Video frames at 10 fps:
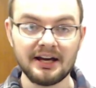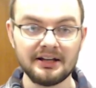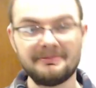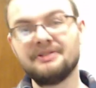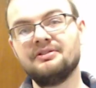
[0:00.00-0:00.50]

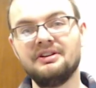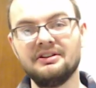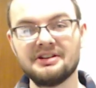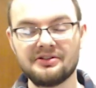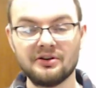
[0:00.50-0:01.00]
especially
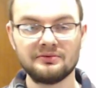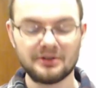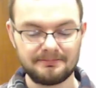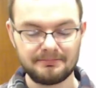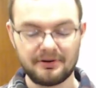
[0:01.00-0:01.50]
since those were
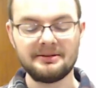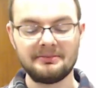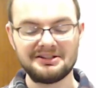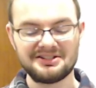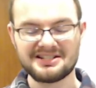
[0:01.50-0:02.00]
pretty
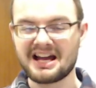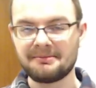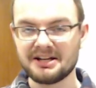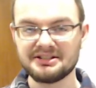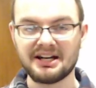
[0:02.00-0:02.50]
much the
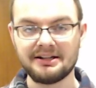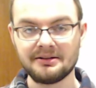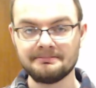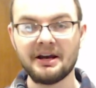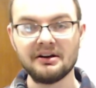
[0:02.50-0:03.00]
side-by-side
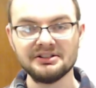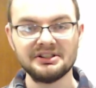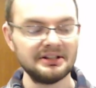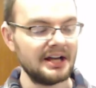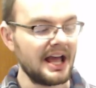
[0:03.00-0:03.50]
comparison.